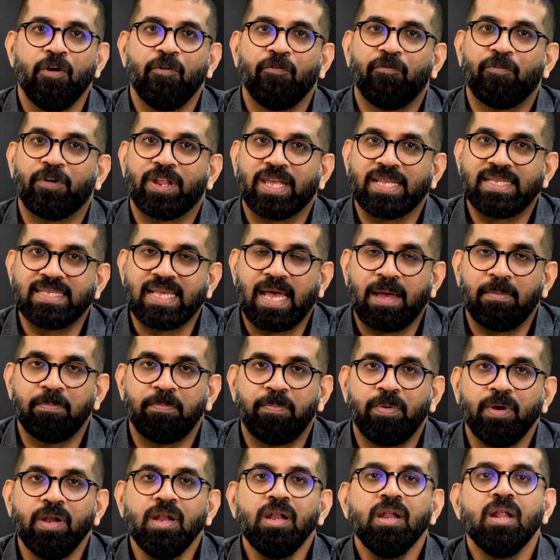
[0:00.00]
For
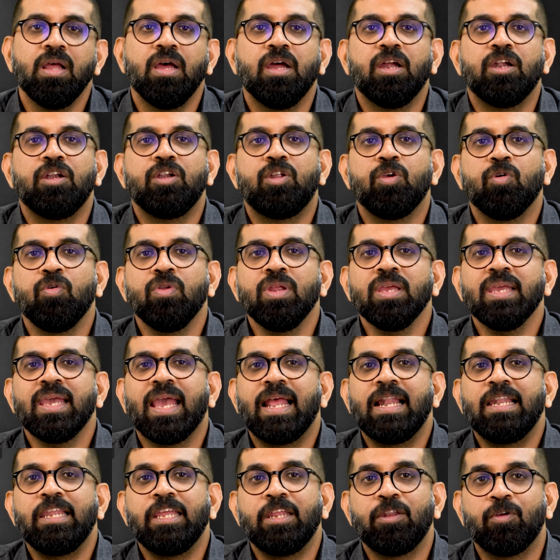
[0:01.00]
example, during
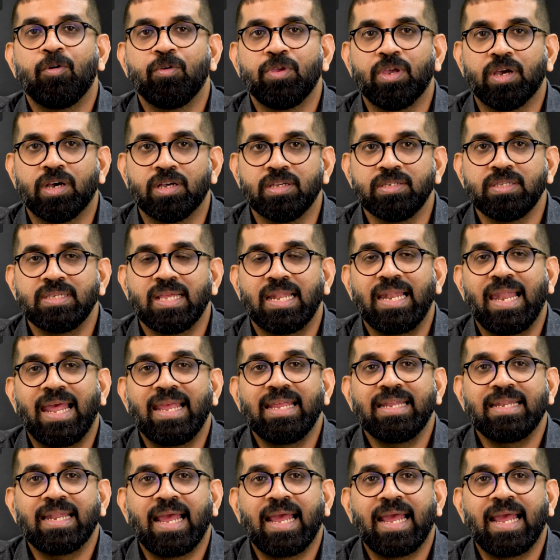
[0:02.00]
El Nino years like